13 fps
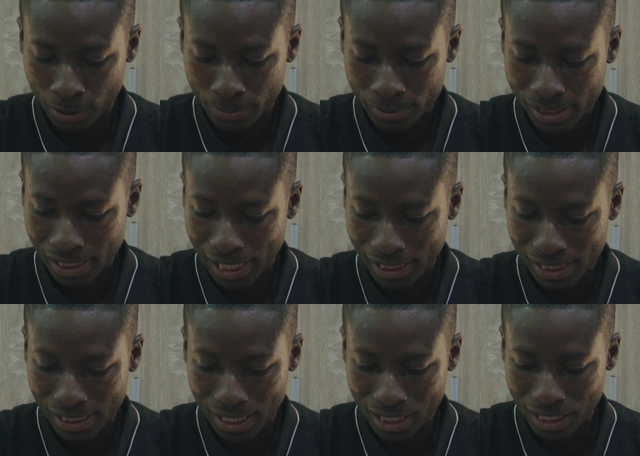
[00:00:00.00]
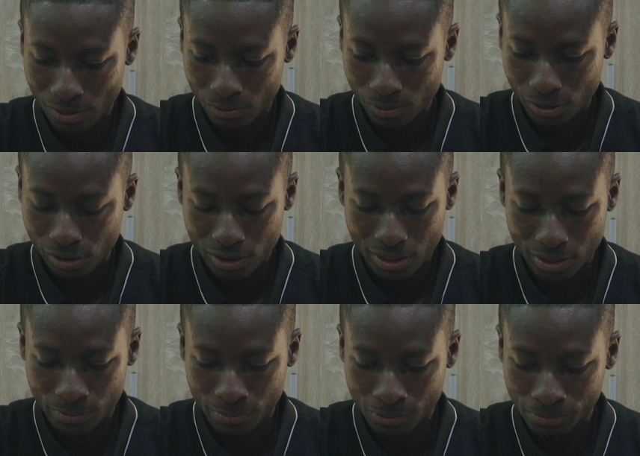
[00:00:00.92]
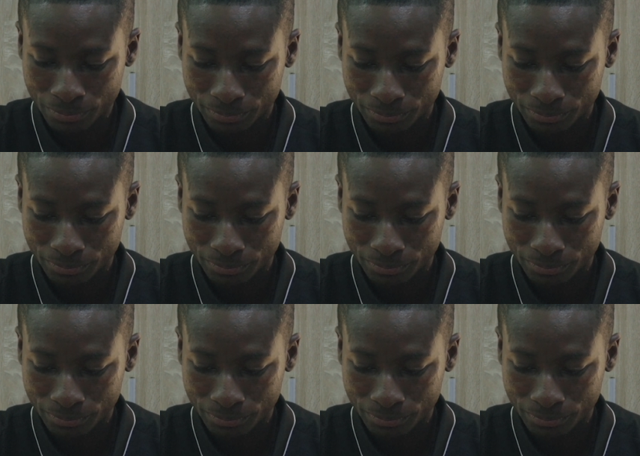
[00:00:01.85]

Select an account table.